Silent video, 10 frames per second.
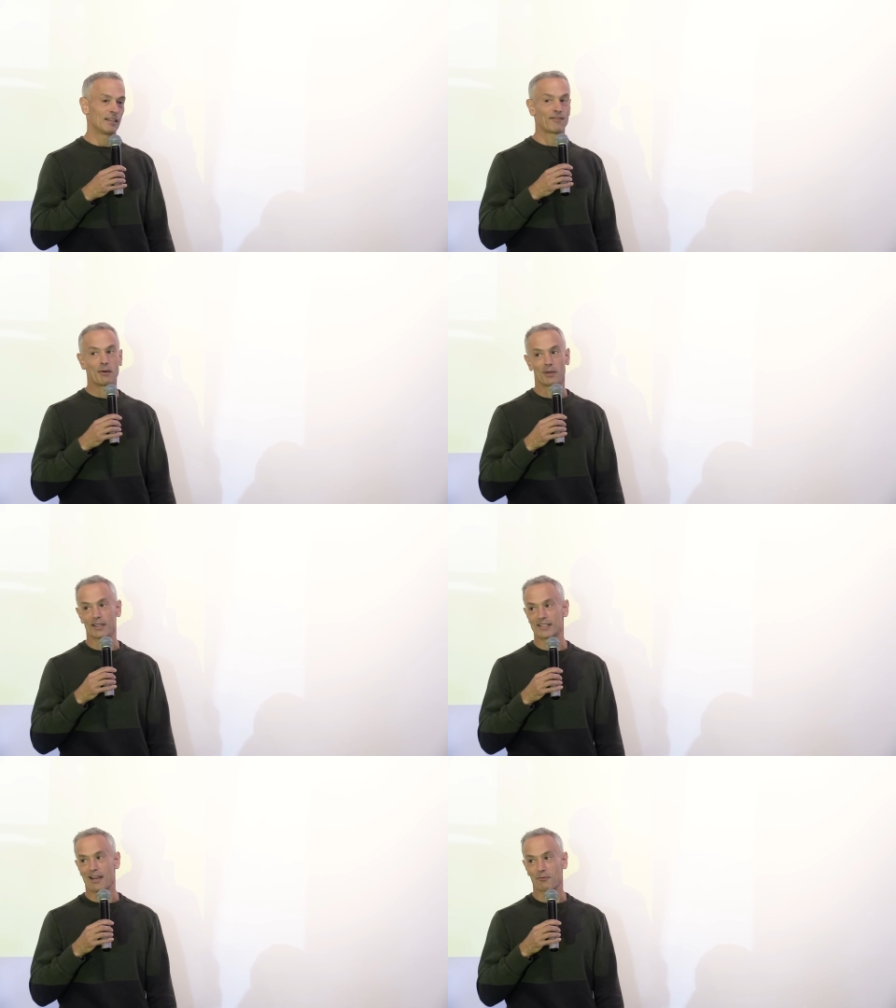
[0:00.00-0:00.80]
if anyone
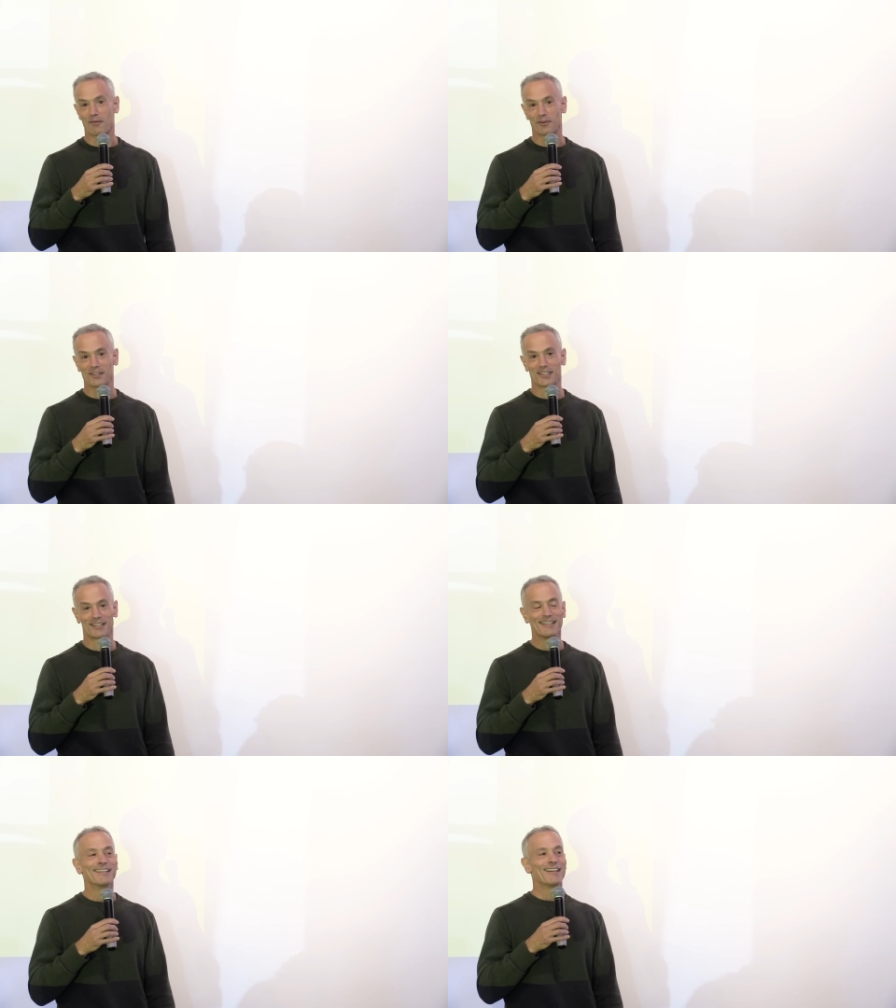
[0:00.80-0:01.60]
gets that
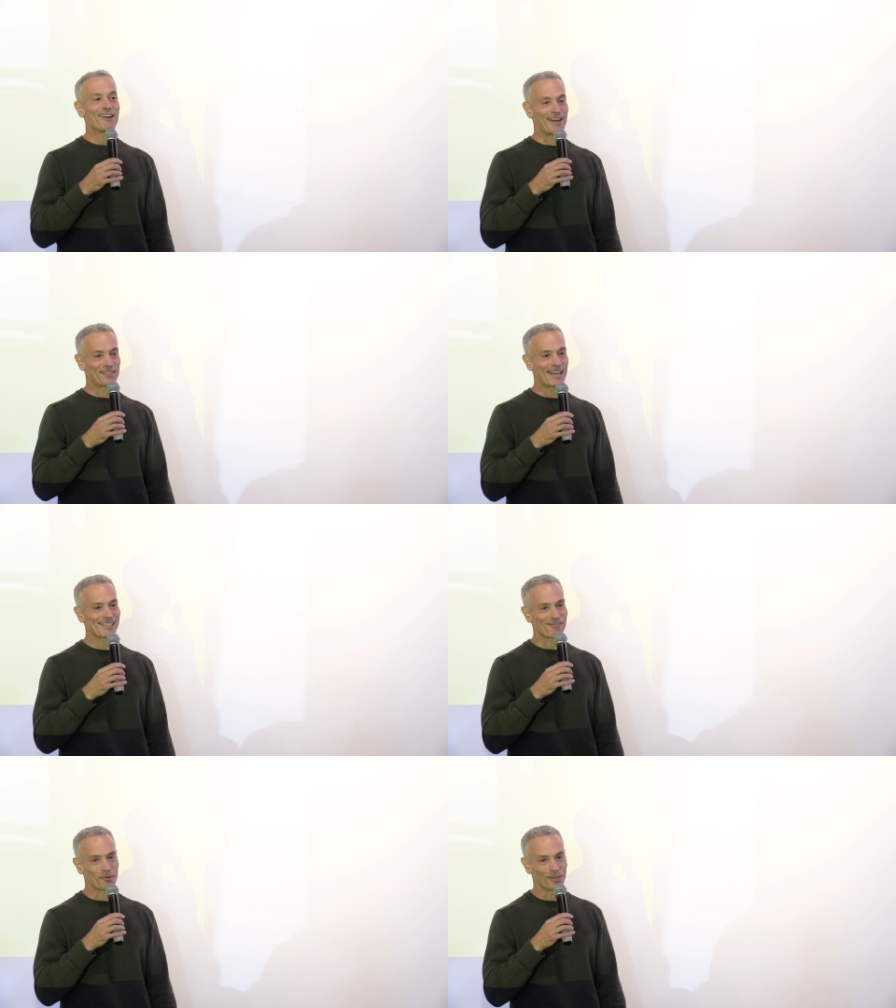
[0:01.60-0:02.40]
reference. All right,
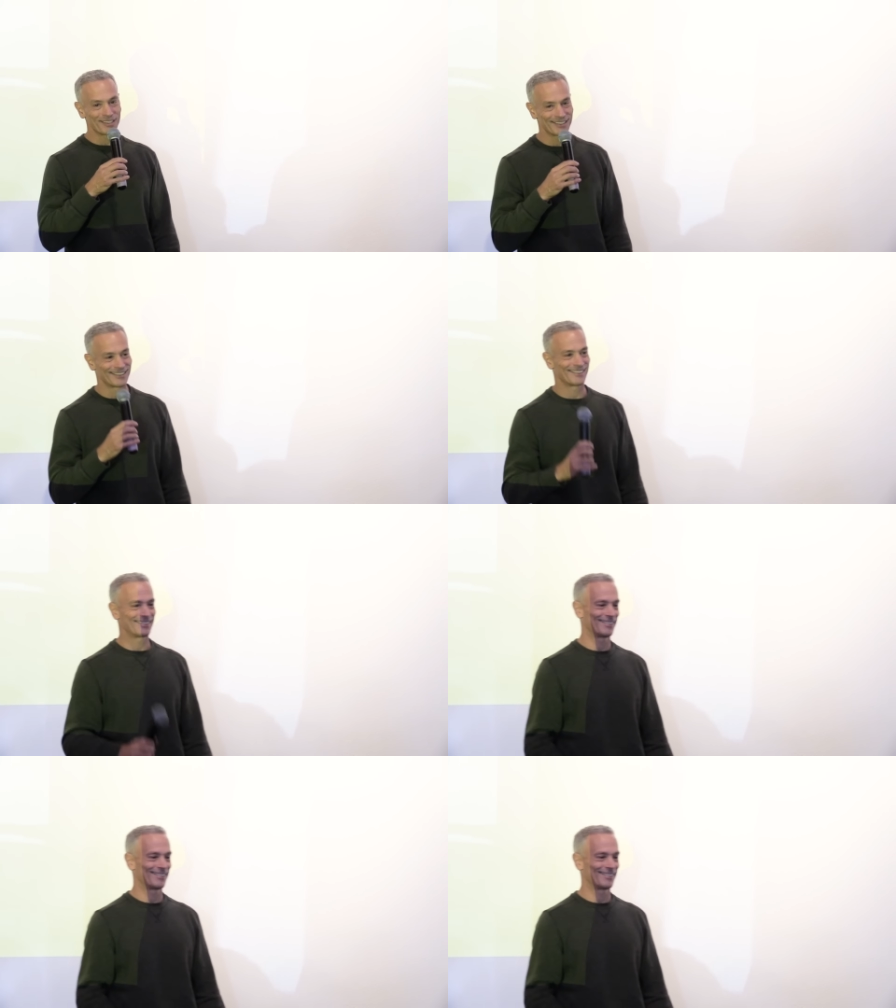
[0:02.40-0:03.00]
thanks, everyone.